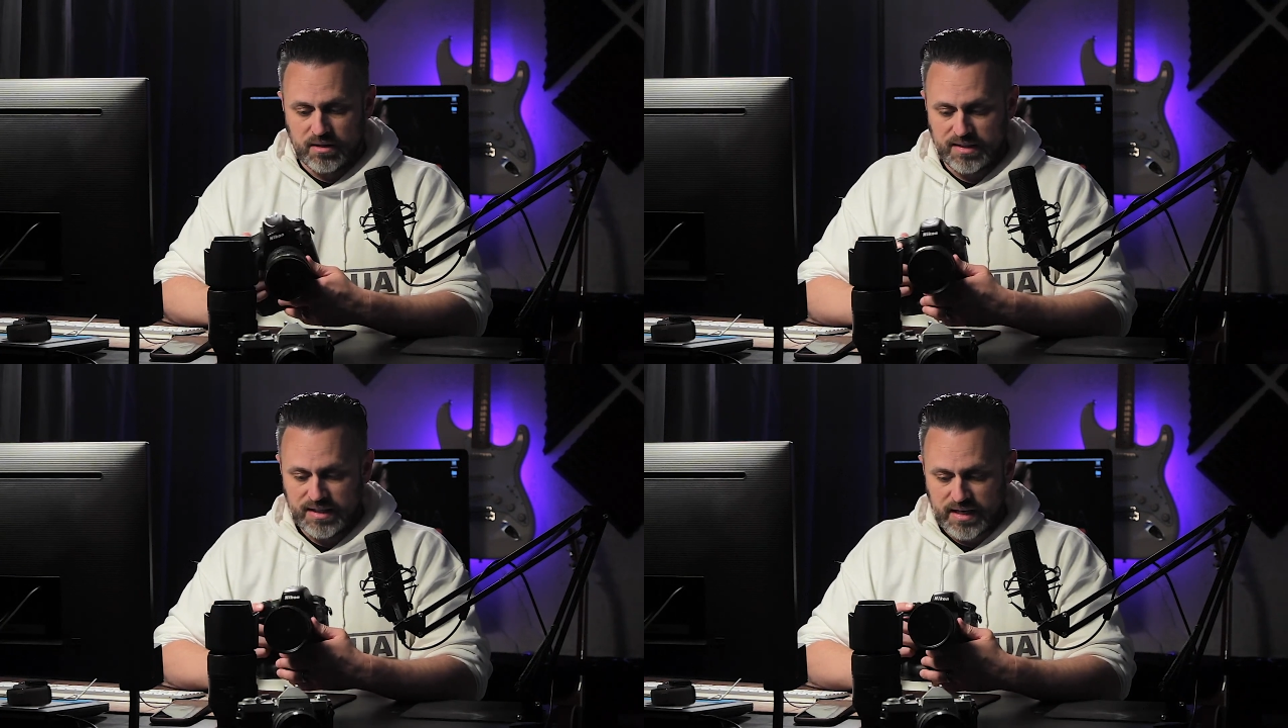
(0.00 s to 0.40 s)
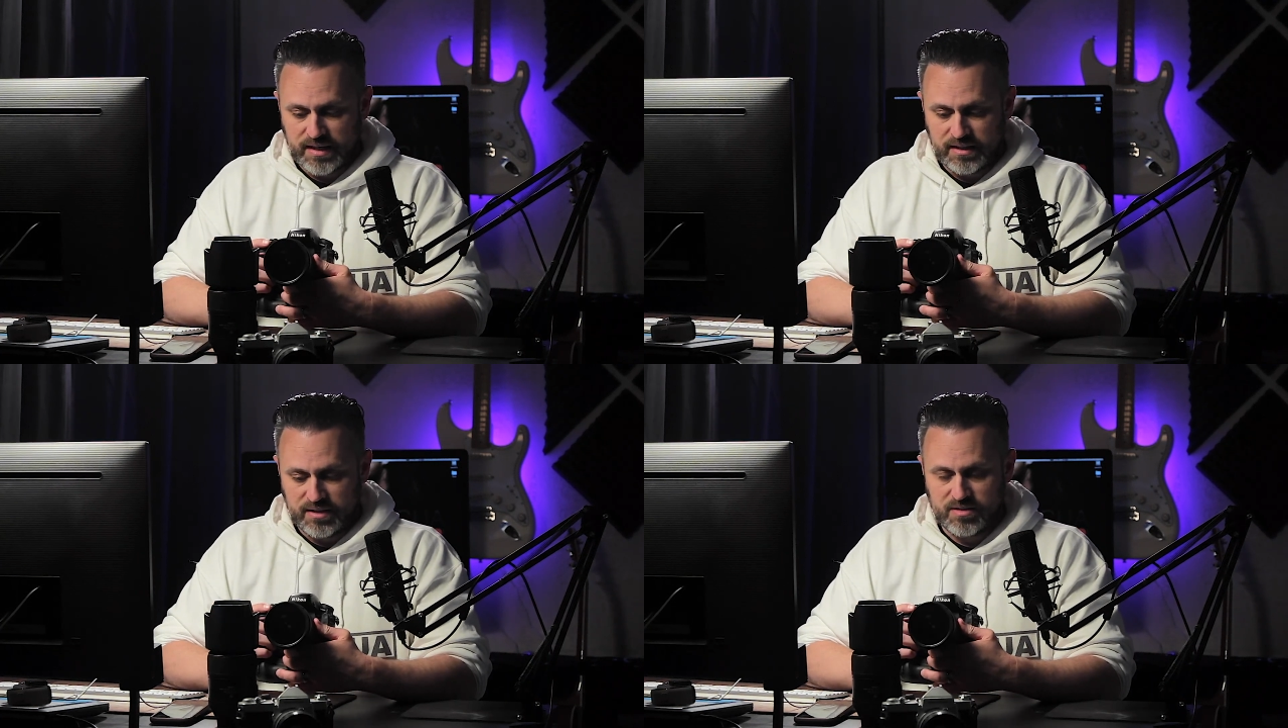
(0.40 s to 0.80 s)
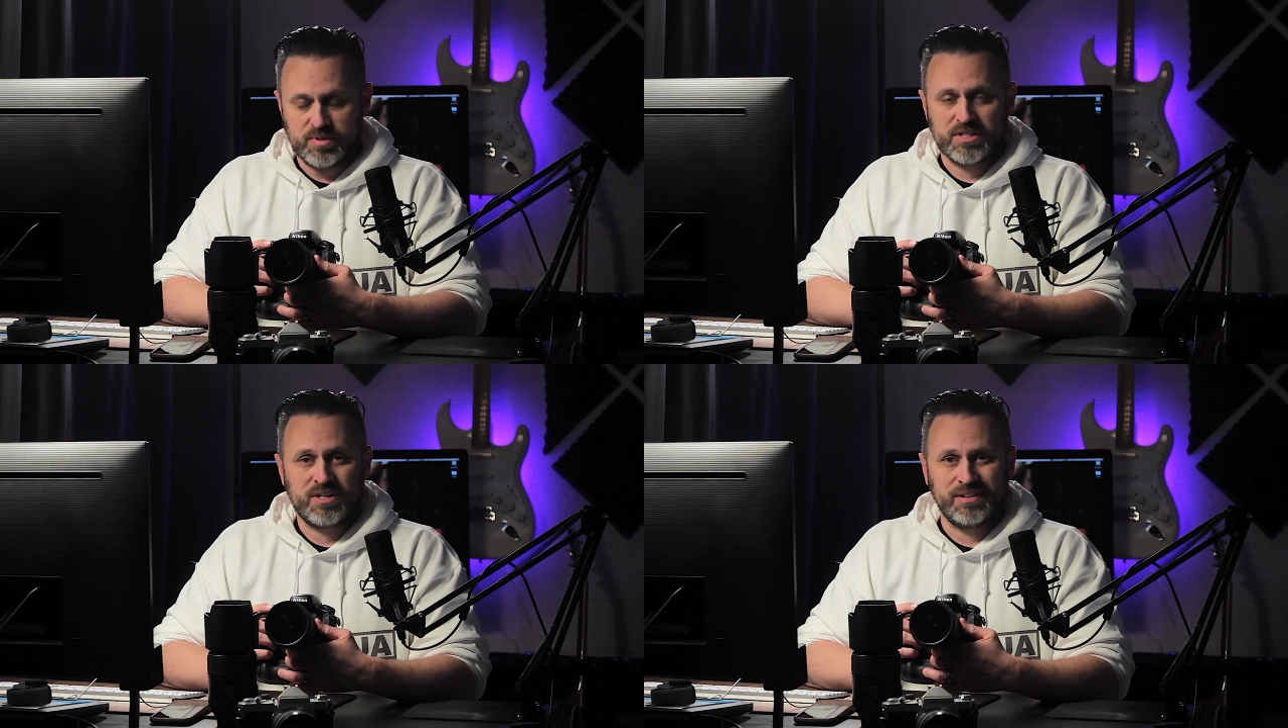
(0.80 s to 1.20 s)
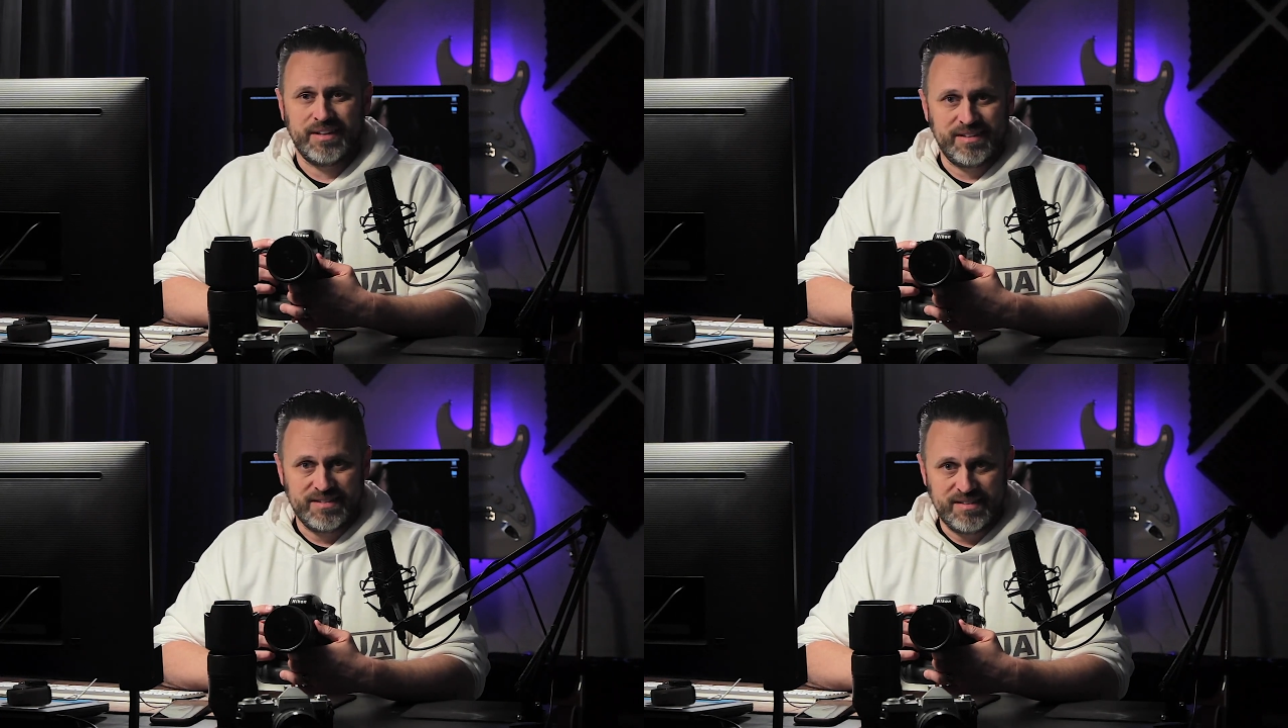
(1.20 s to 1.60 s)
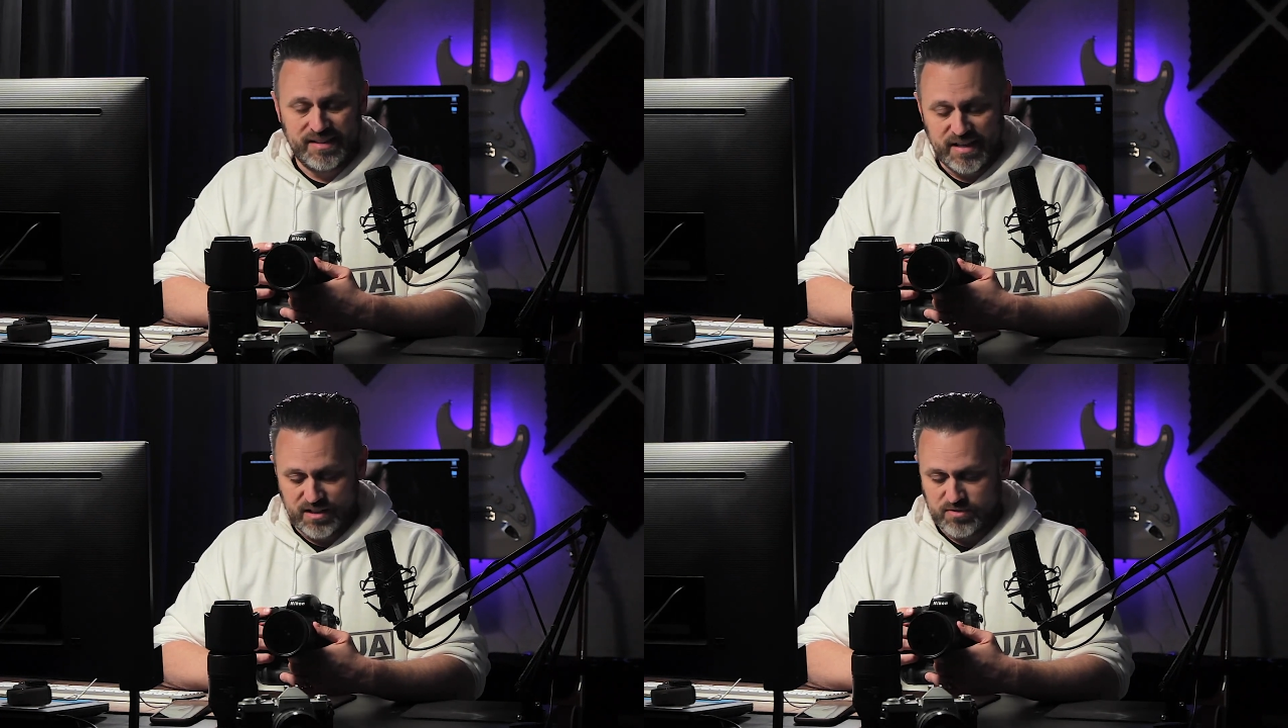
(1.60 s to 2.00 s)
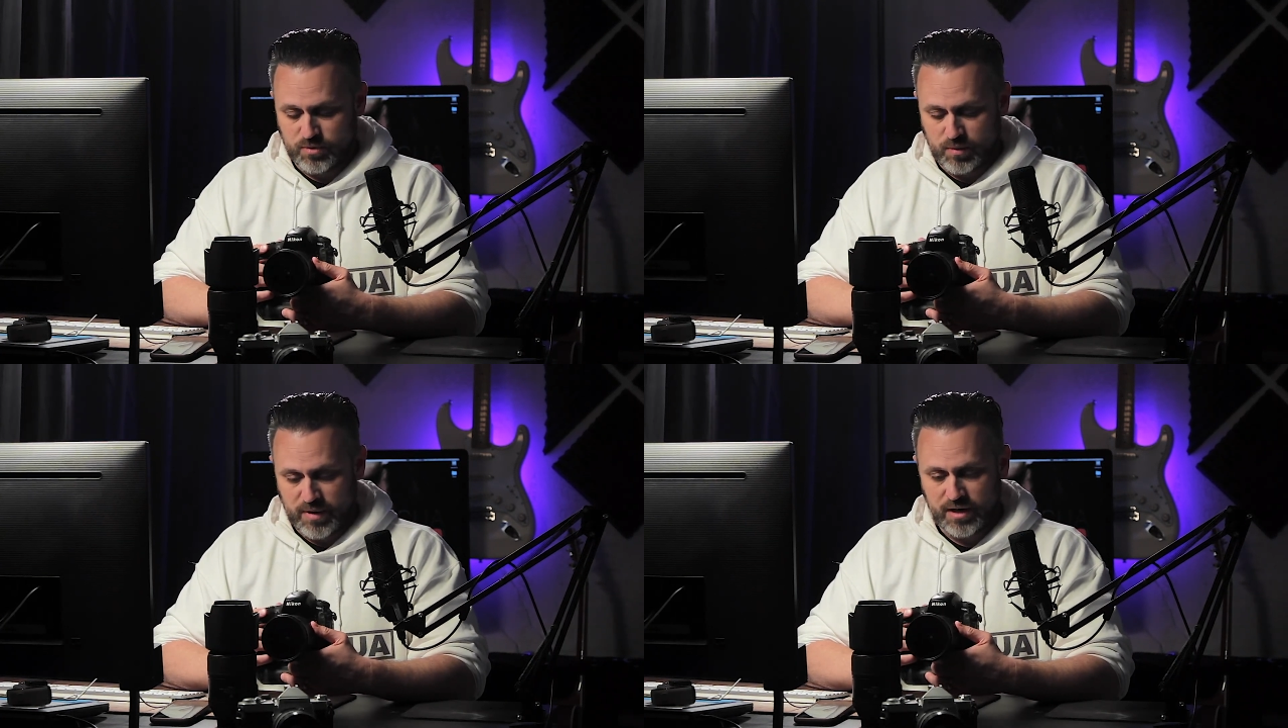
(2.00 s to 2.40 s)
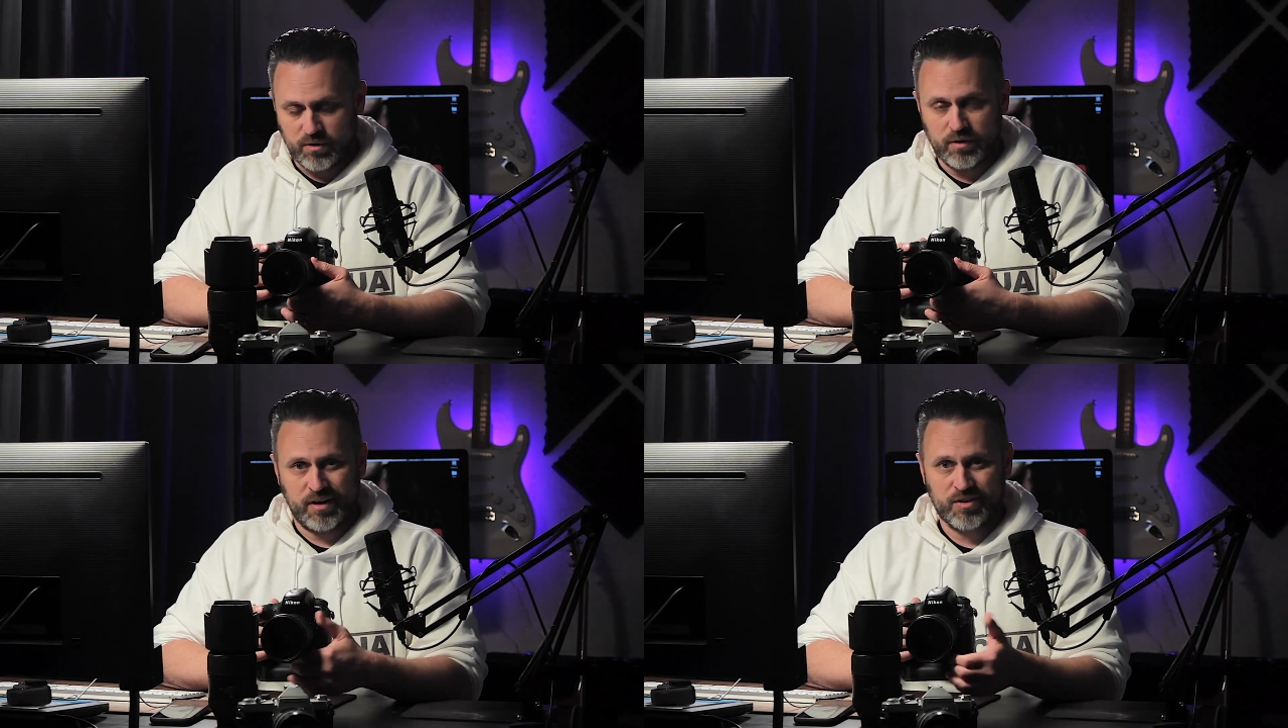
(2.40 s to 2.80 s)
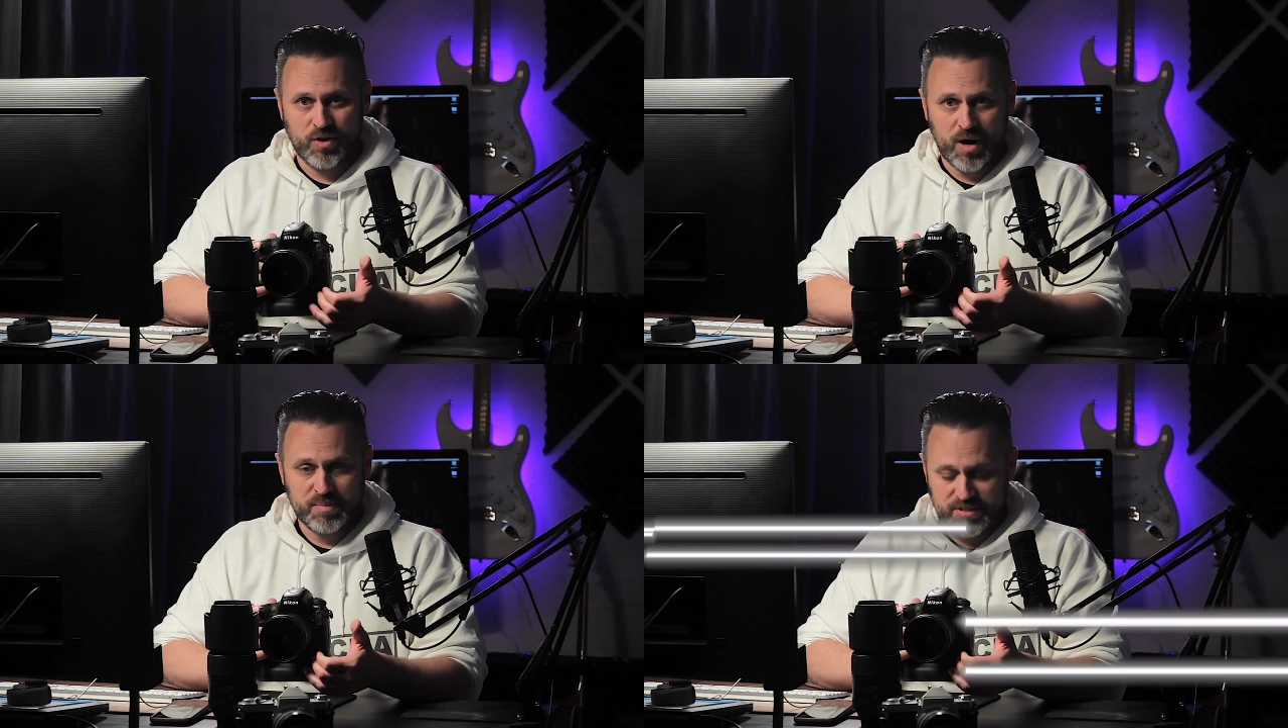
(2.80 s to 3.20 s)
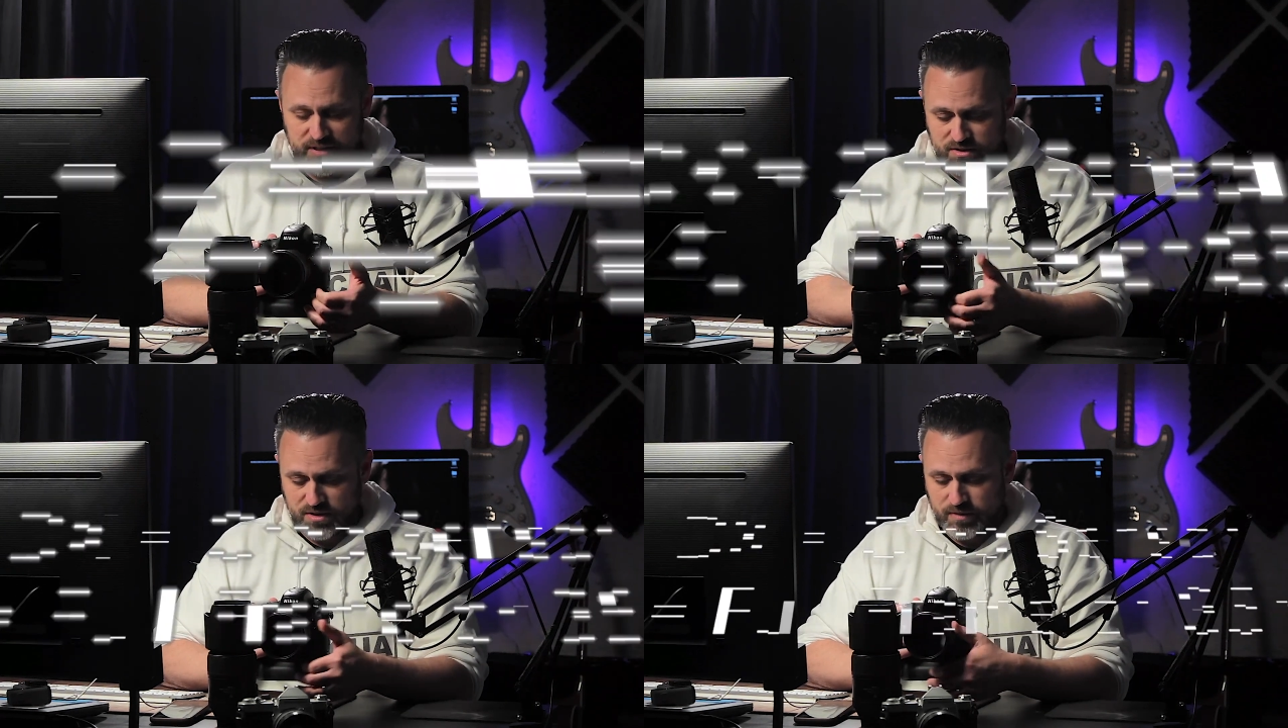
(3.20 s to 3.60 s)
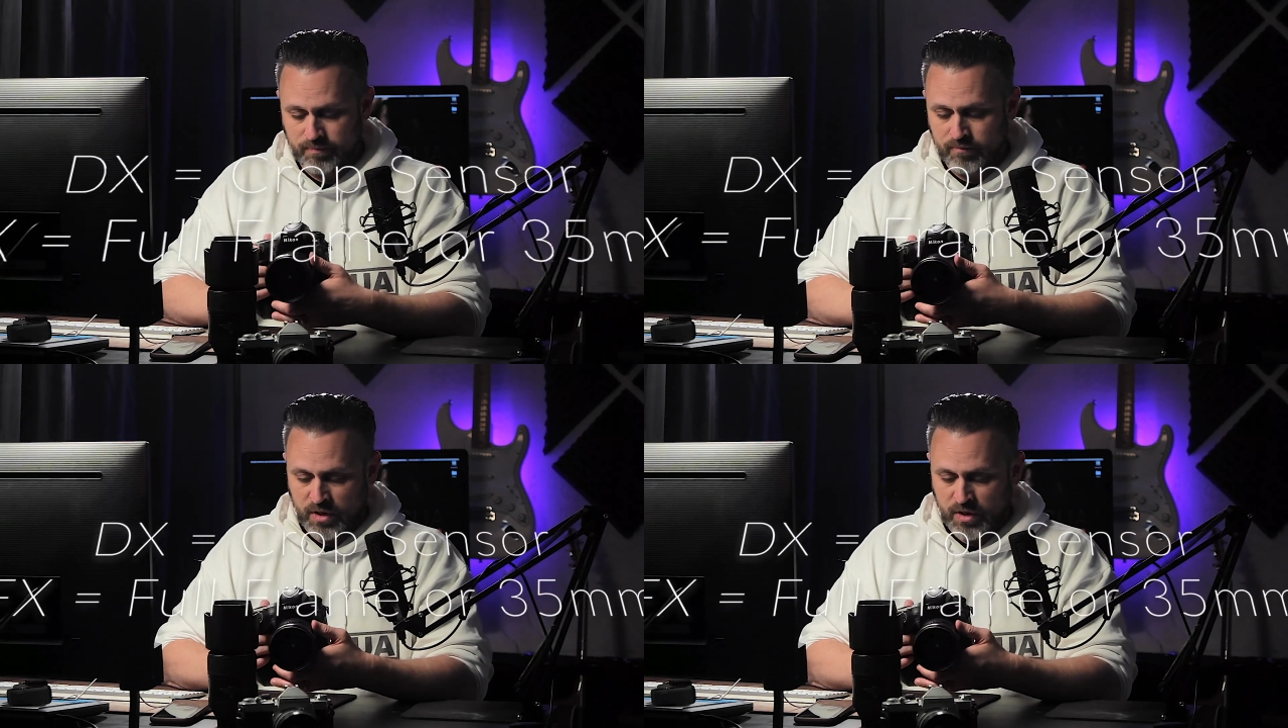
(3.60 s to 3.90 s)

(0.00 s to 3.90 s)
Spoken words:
The D90 is what's called a DX format, or a crop sensor.